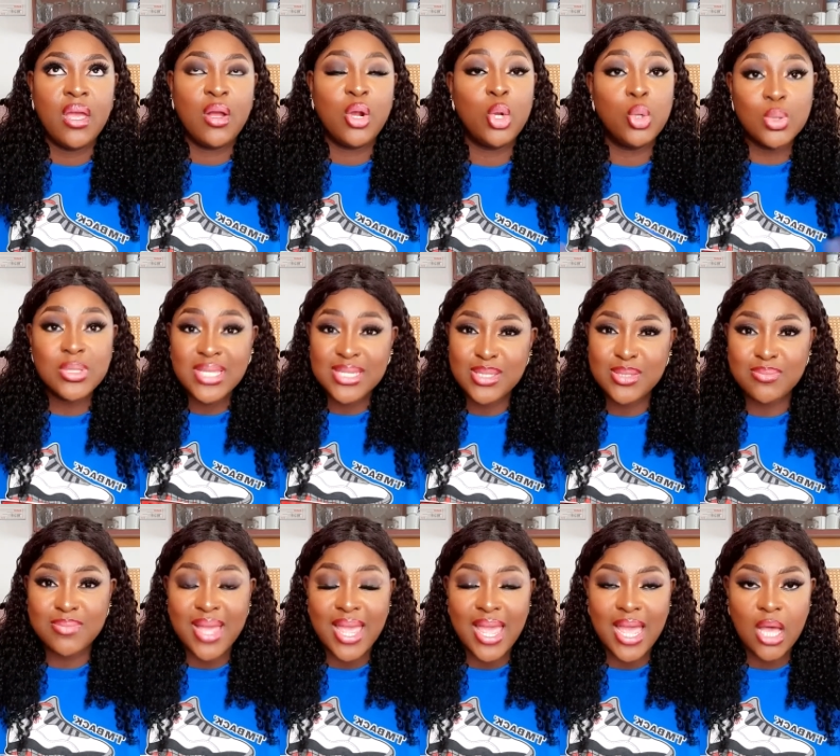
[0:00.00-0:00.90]
closer to
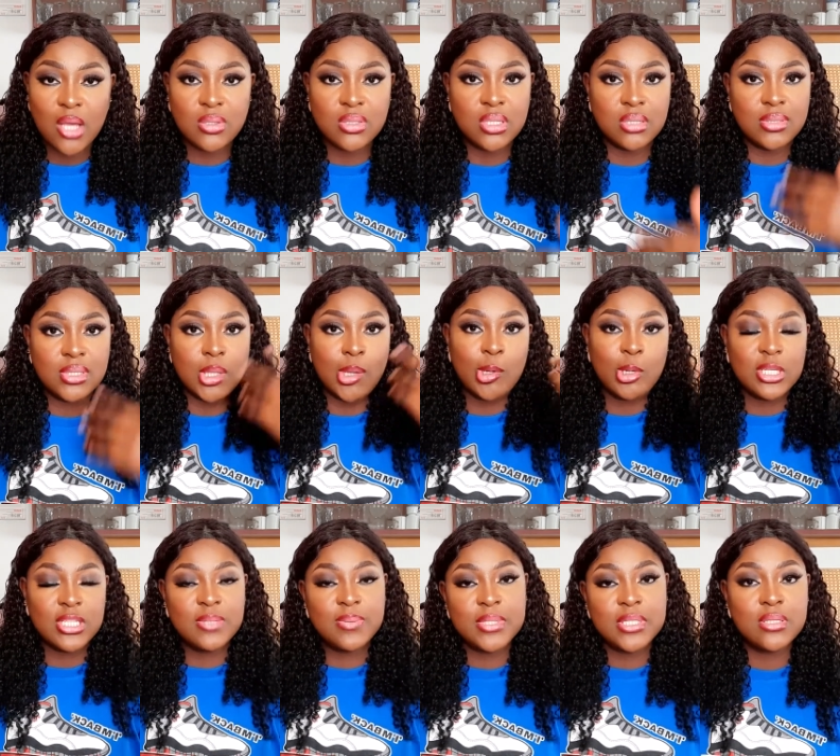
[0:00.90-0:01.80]
my house. There's a
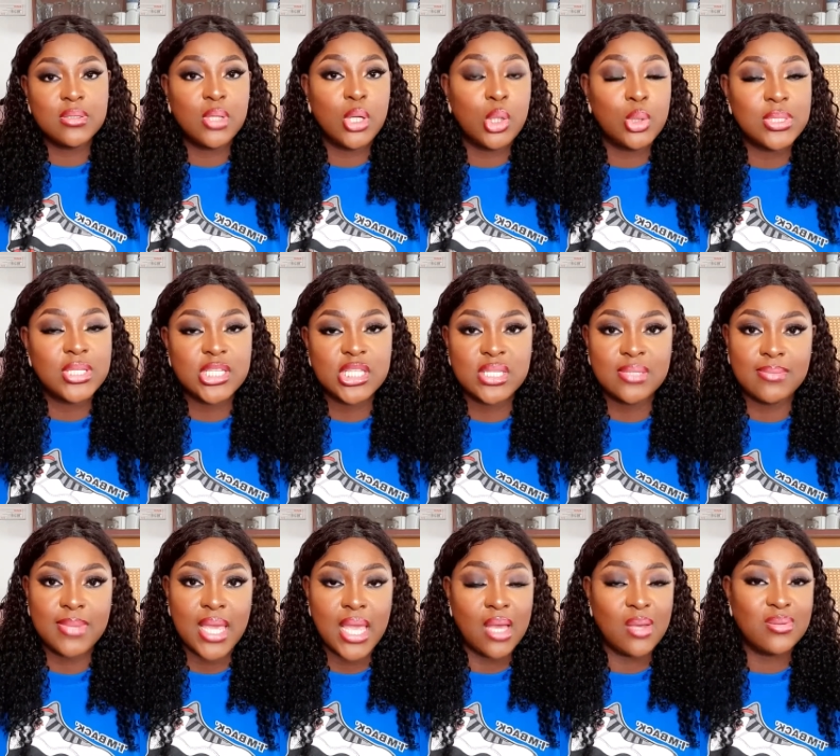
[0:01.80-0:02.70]
hospital closer to my
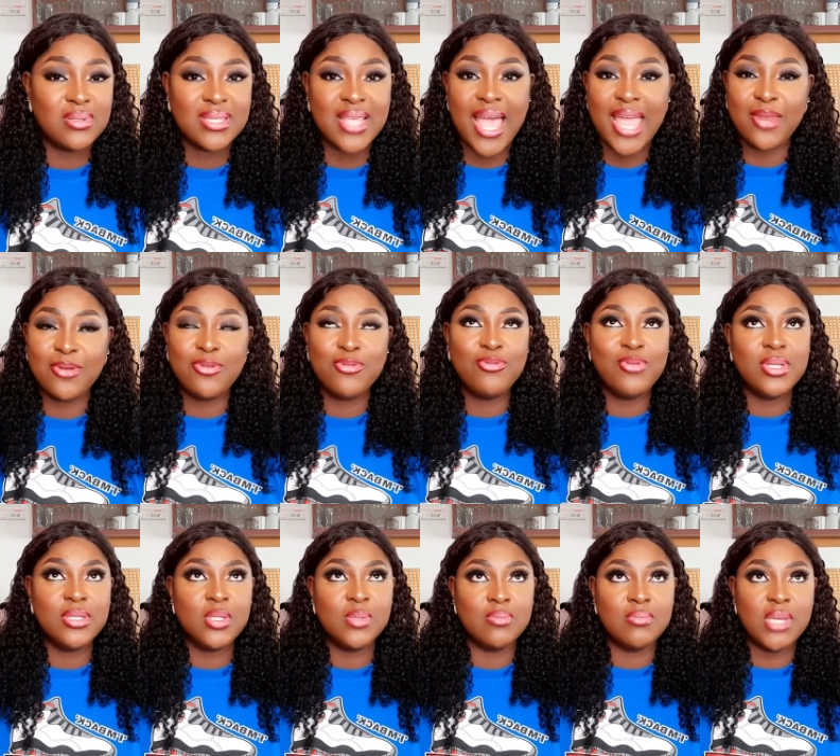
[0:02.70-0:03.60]
house. I don't
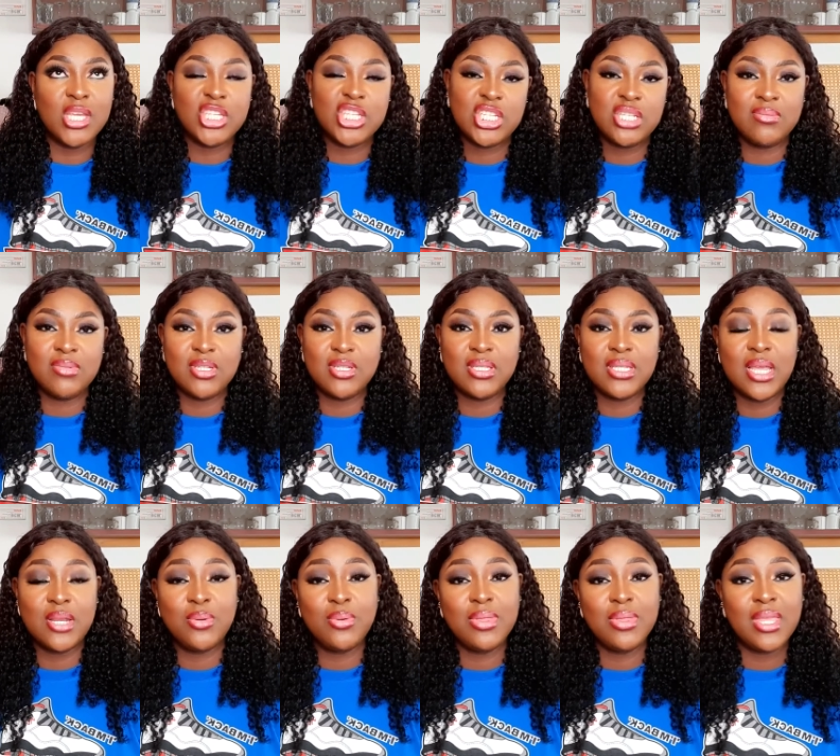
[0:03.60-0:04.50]
need to mention because I
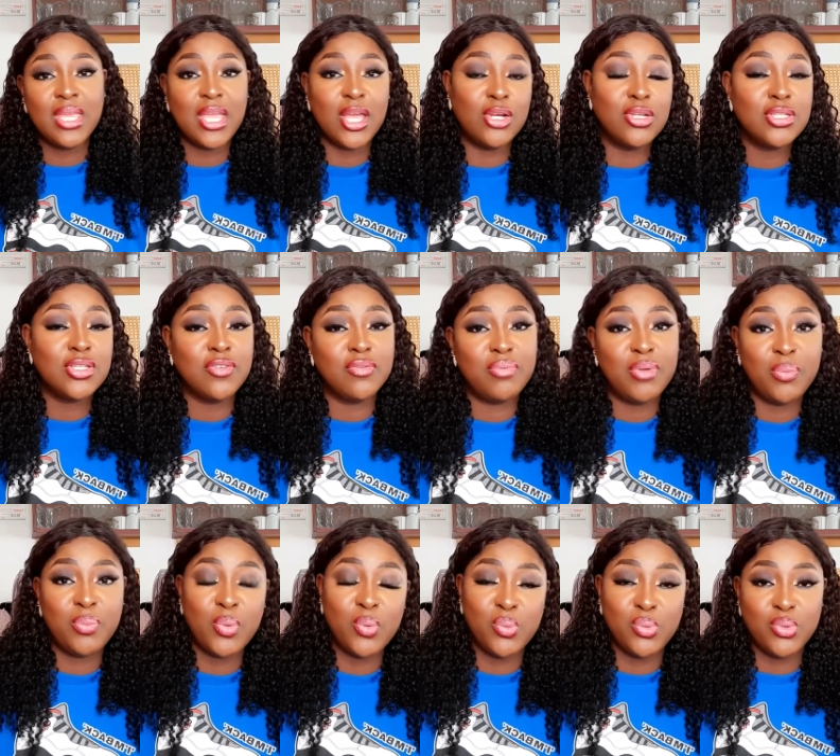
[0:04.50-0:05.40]
don't think a lot of
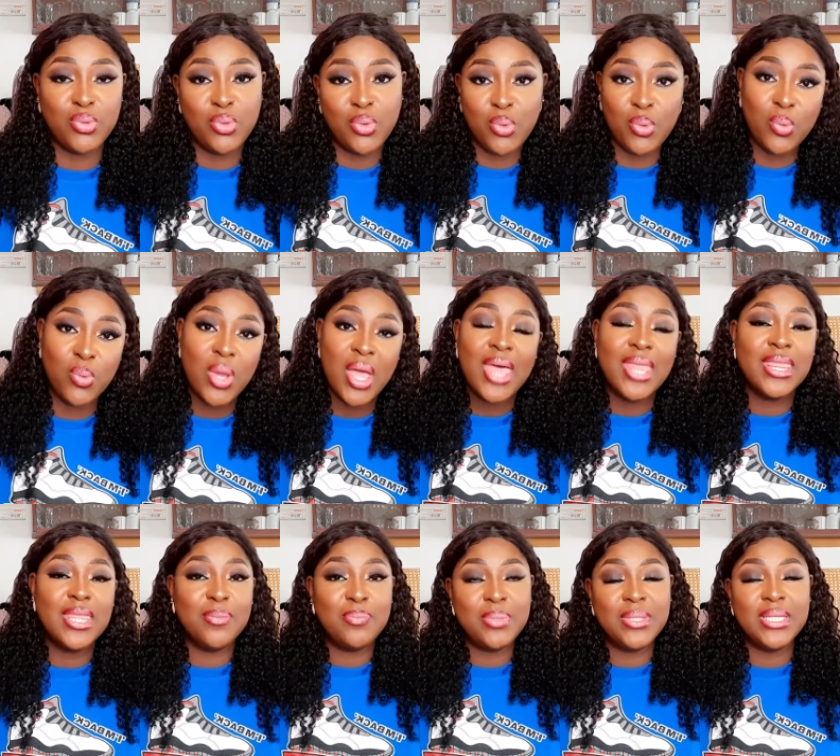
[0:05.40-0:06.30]
people will know
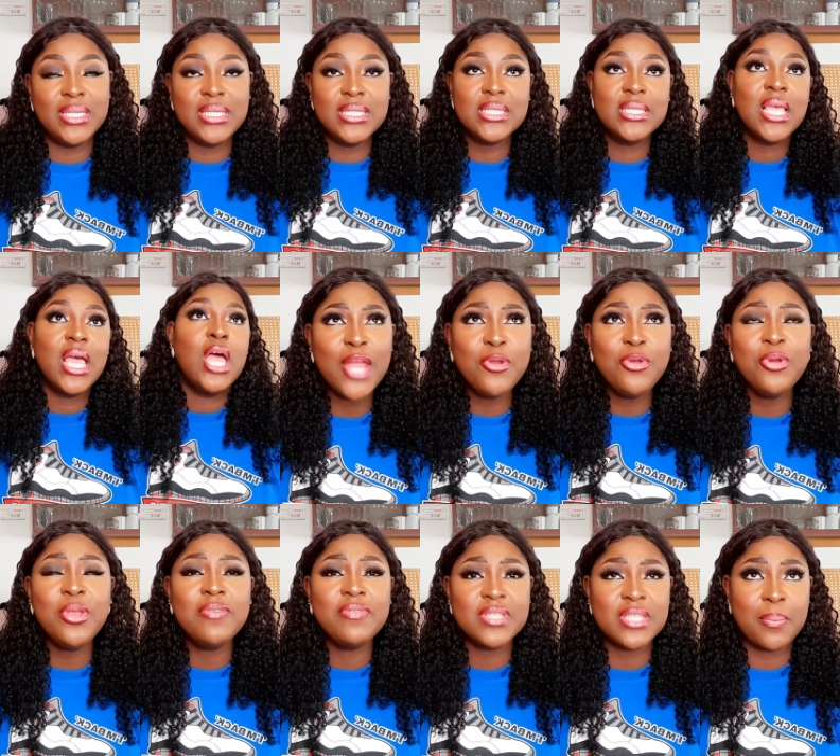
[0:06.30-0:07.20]
the place. I don't know
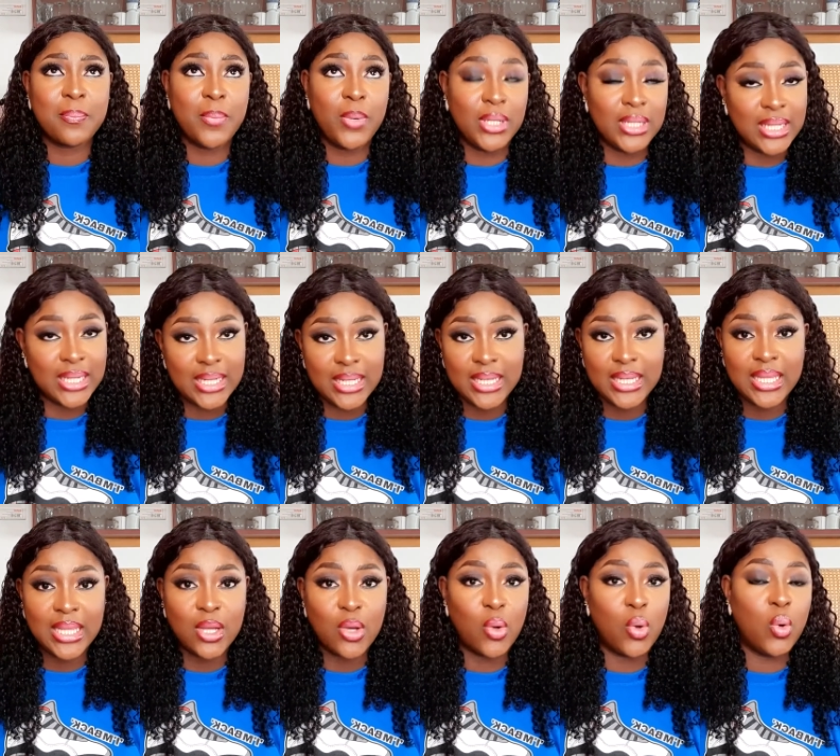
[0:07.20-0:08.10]
if it's a
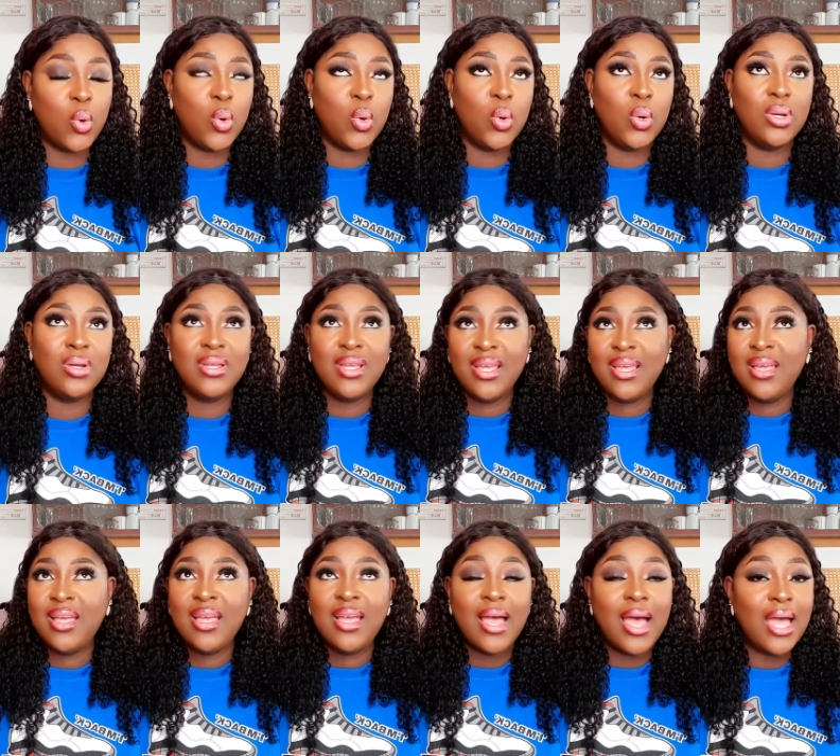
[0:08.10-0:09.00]
polyclinic or
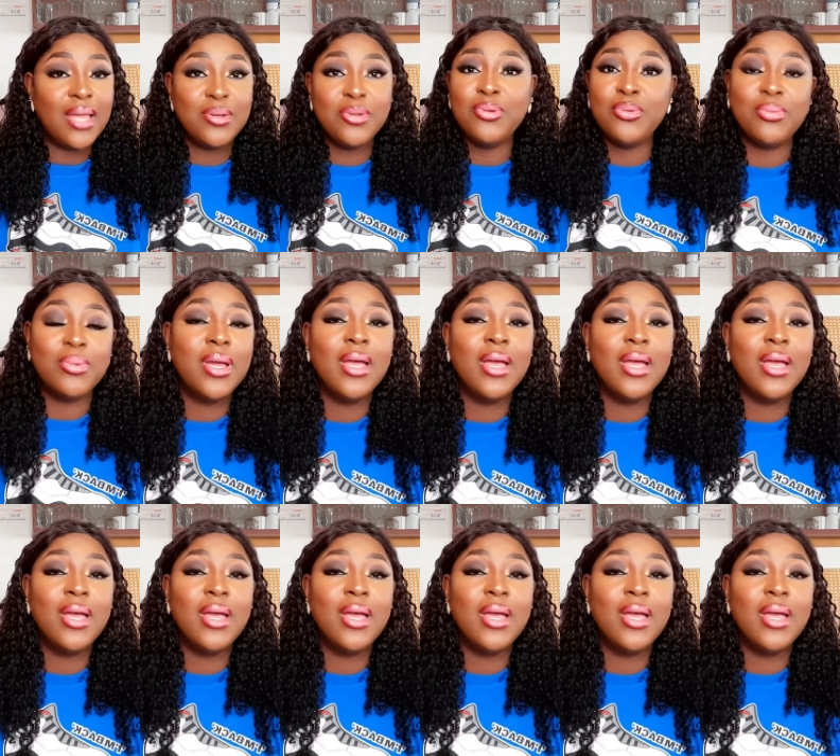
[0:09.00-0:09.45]
I don't know.